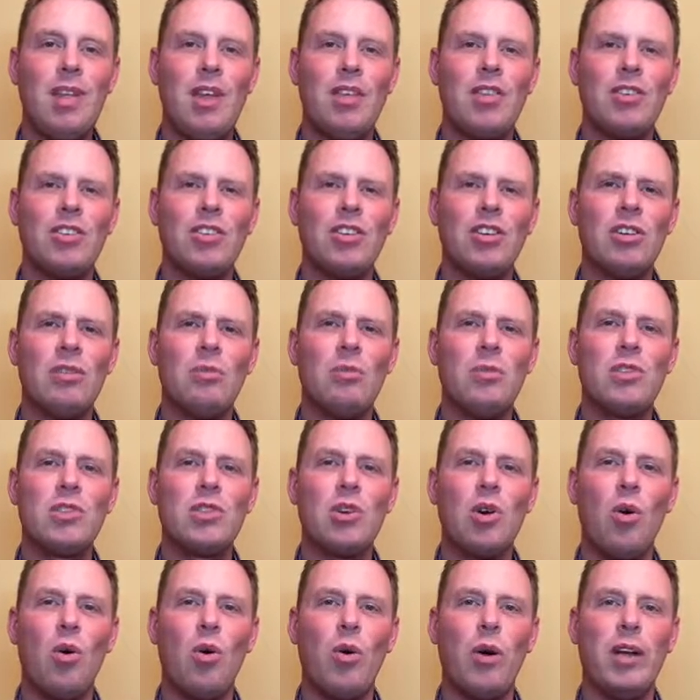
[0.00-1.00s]
The term was
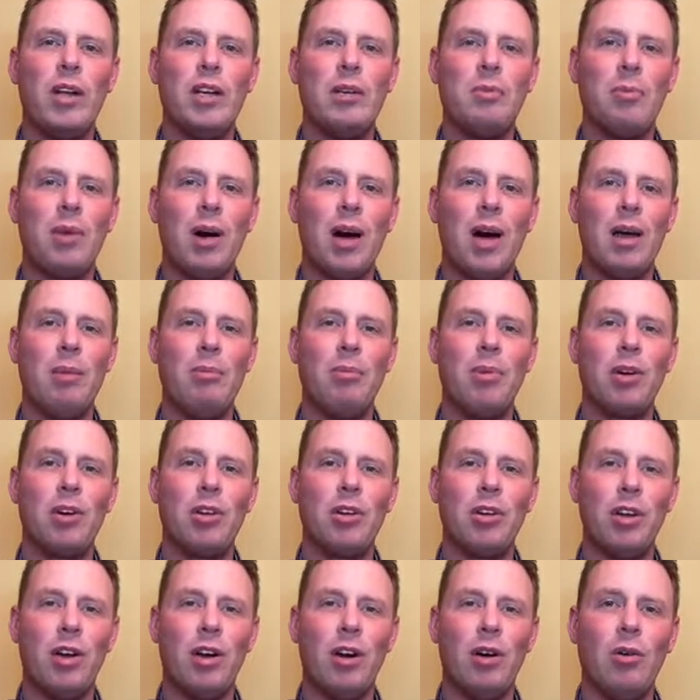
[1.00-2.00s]
coined by
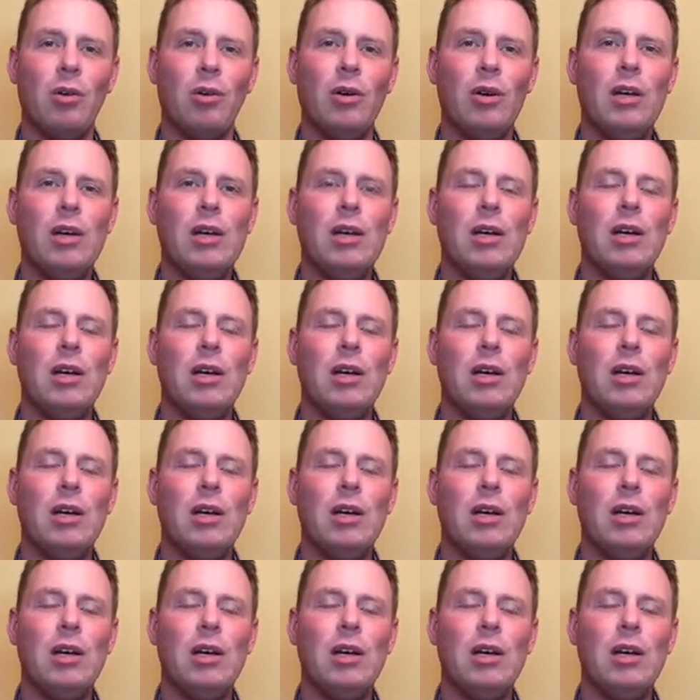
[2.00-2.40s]
Booker No